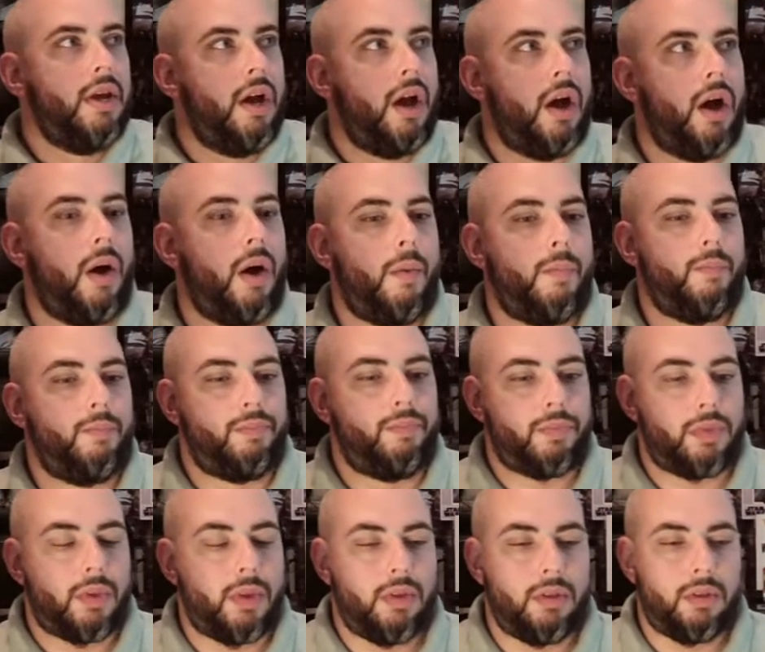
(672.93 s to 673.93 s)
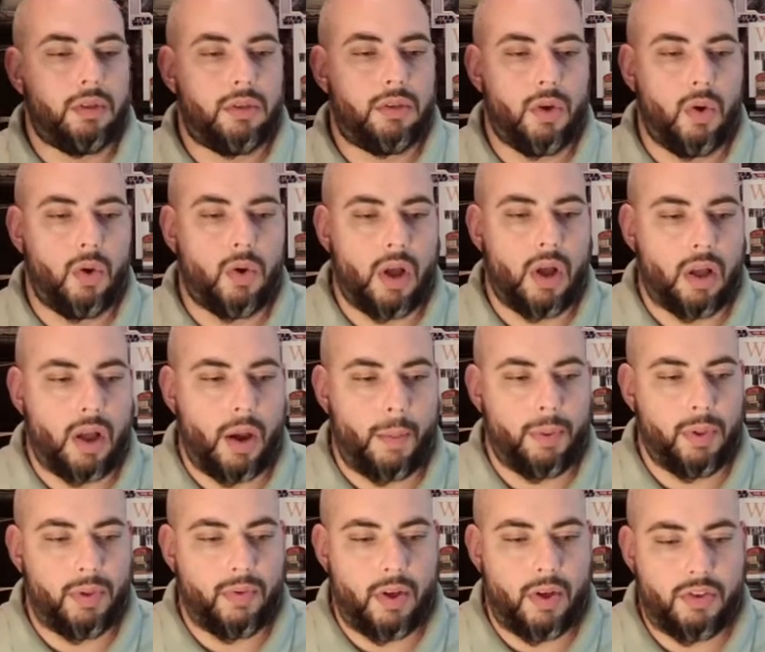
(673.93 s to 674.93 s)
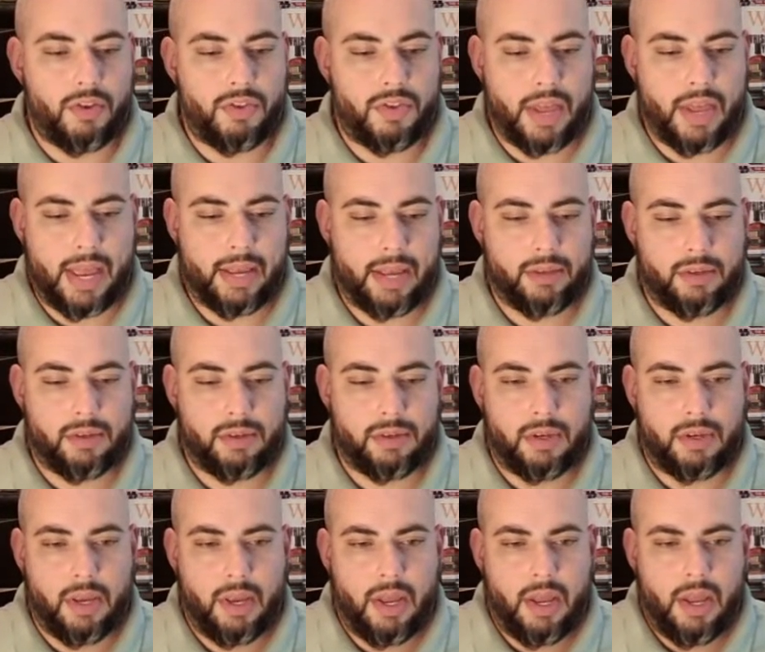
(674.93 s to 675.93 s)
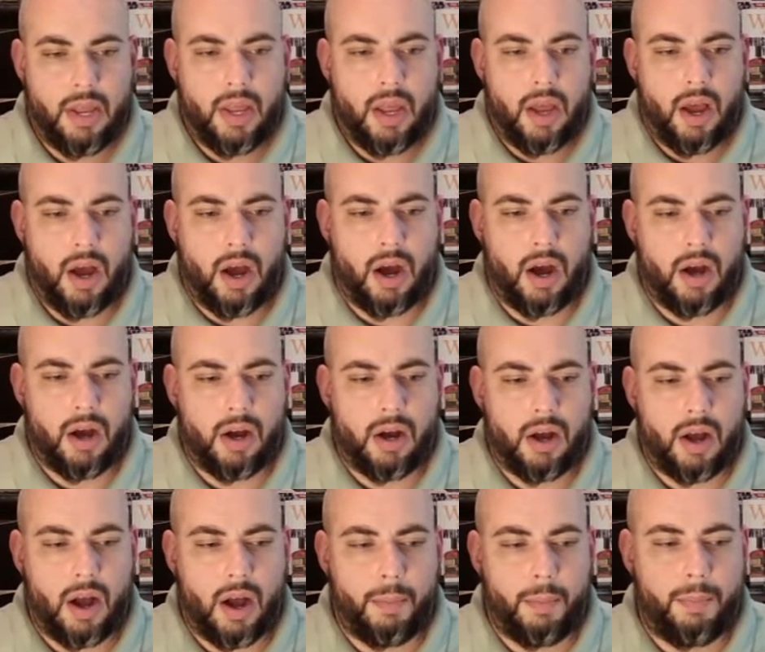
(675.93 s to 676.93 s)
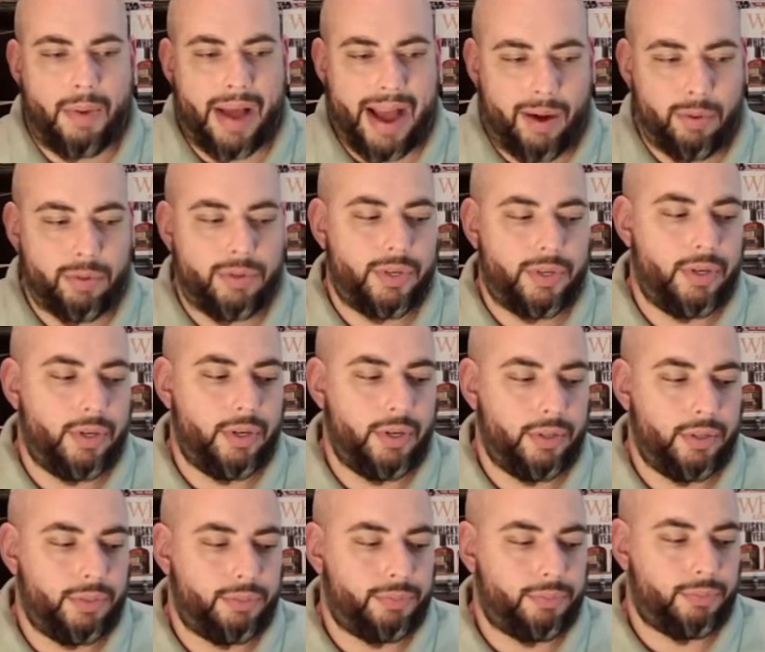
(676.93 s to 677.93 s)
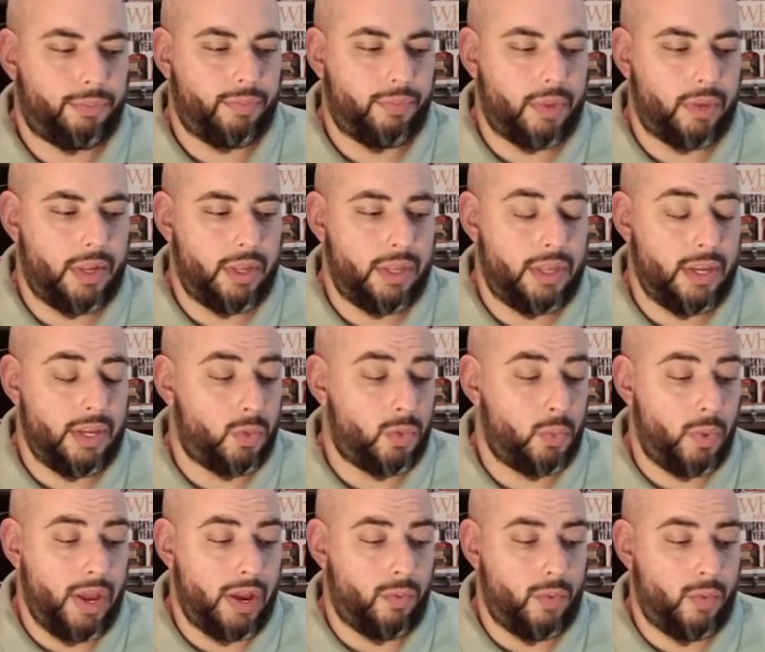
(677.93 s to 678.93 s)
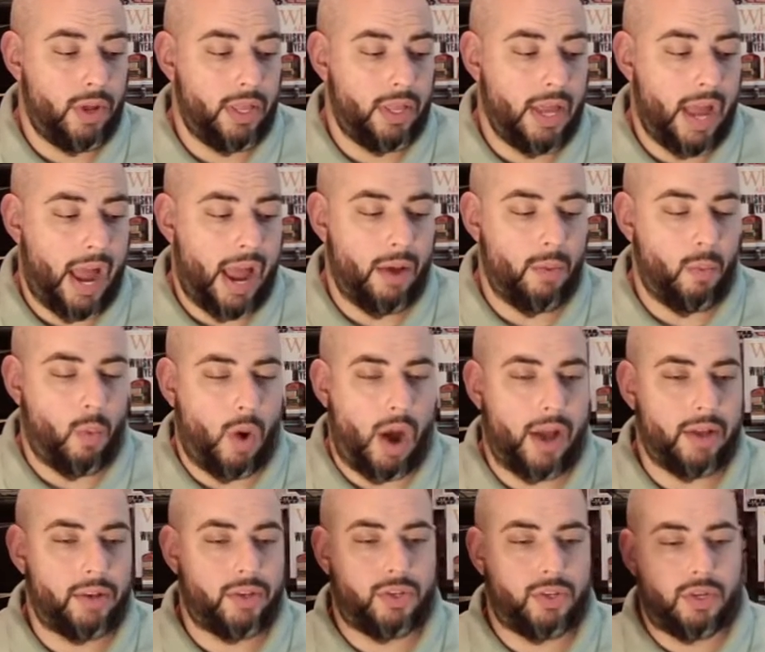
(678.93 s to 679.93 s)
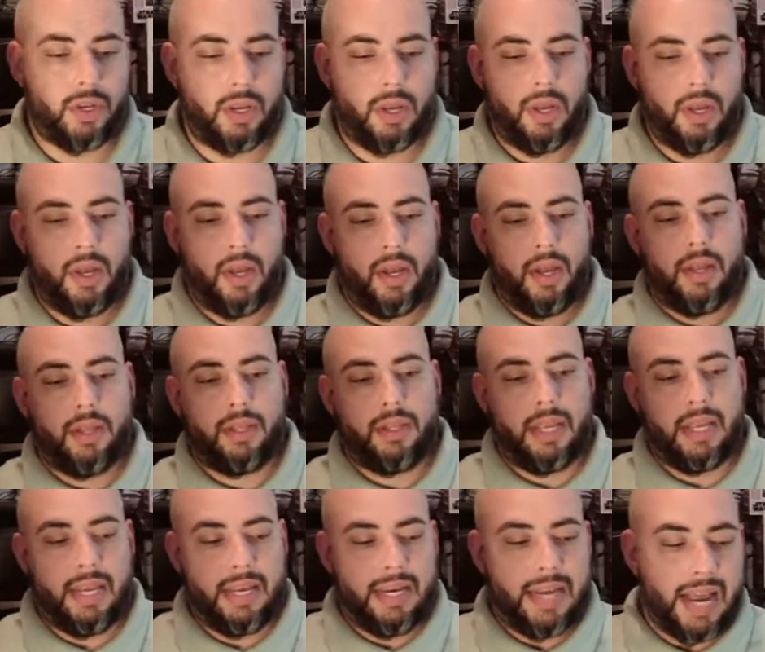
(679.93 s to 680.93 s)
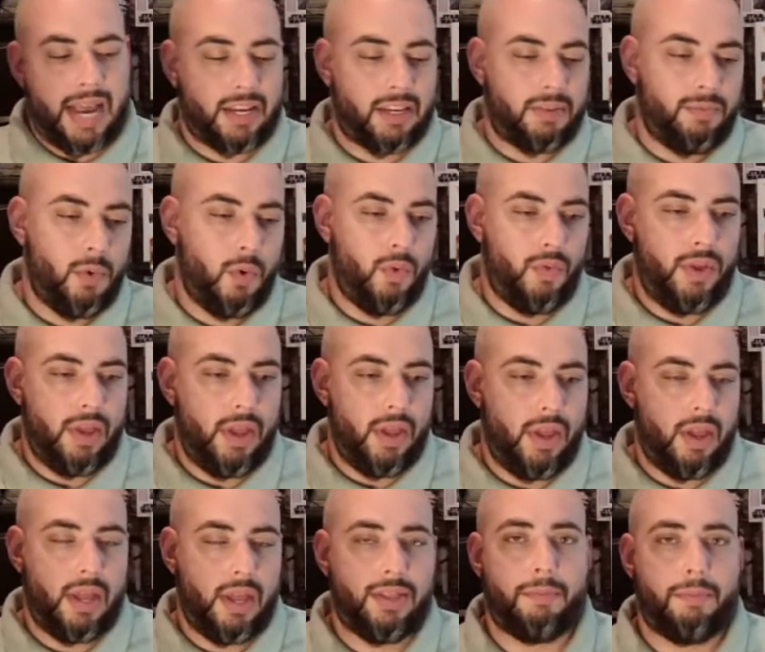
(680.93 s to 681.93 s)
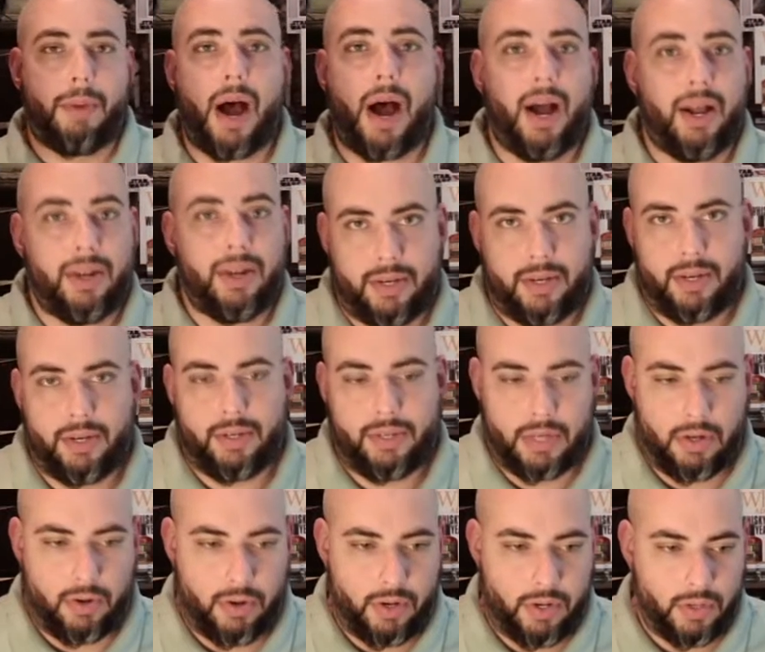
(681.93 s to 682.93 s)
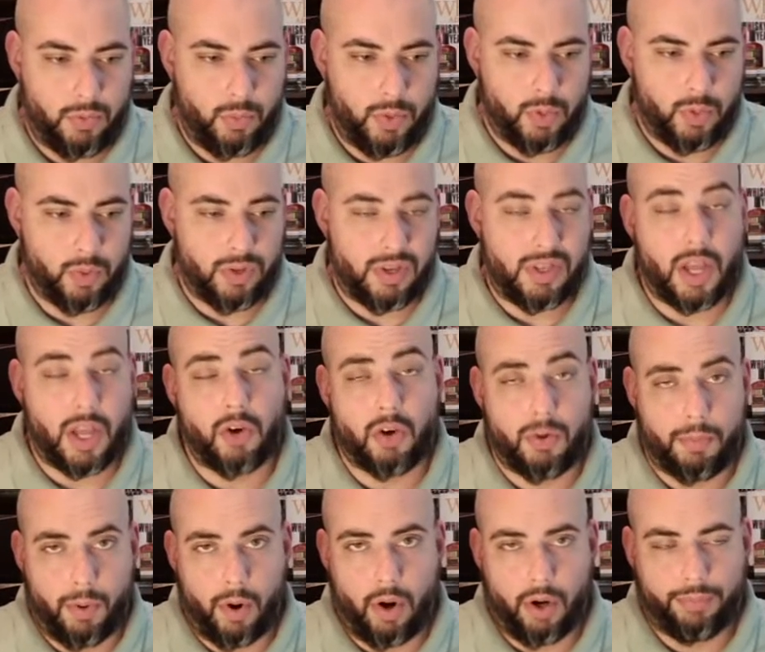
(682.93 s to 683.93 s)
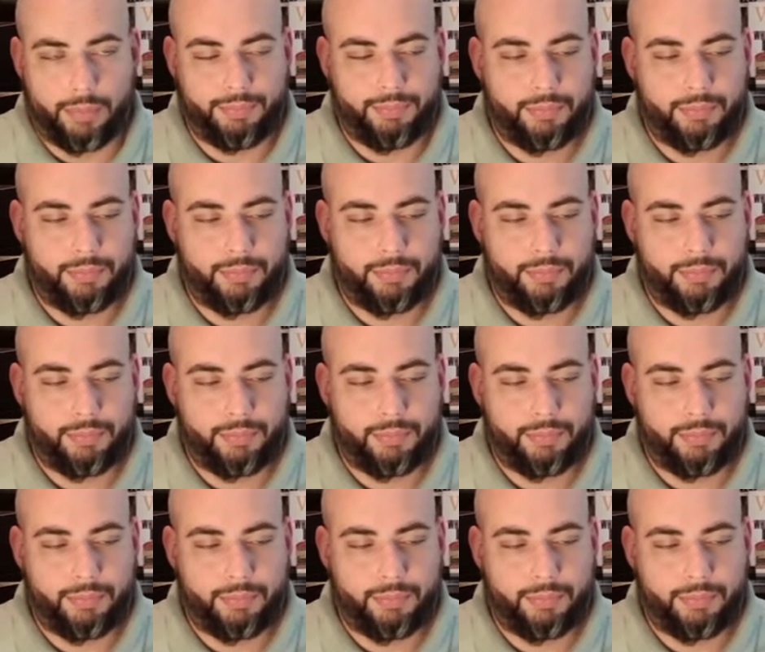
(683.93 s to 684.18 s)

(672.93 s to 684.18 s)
Um, so a couple of other things uh, about this week, really. I watched the next movie in the Bond series, which was Thunderball.